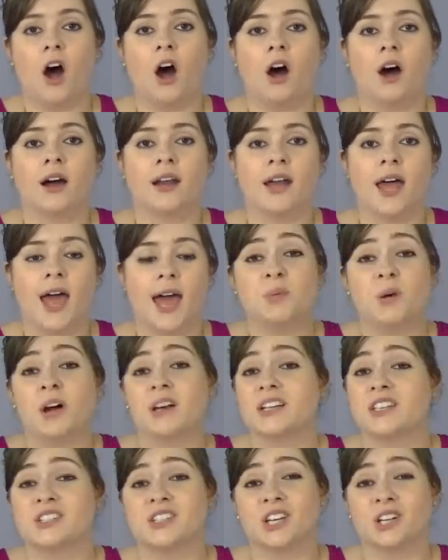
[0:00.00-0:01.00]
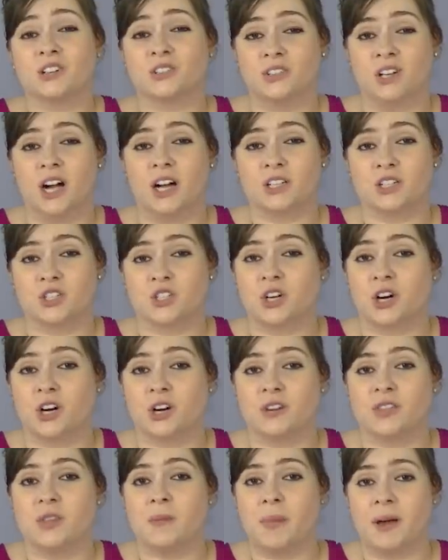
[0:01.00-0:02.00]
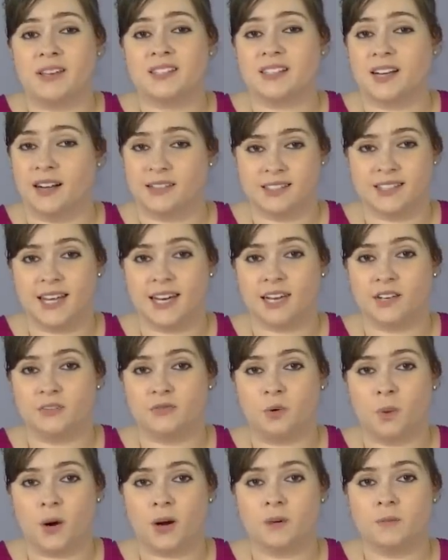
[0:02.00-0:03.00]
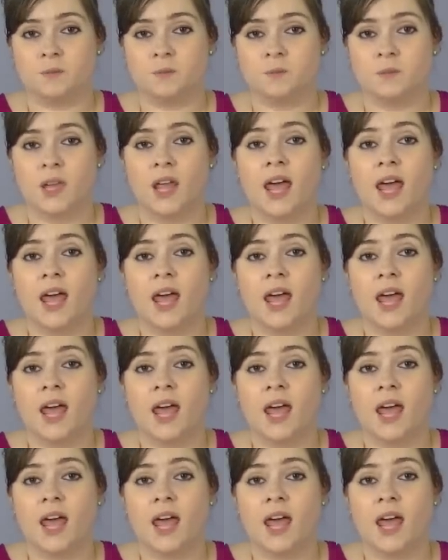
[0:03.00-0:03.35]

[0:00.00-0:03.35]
on any products that you're not sure the best cut setting for.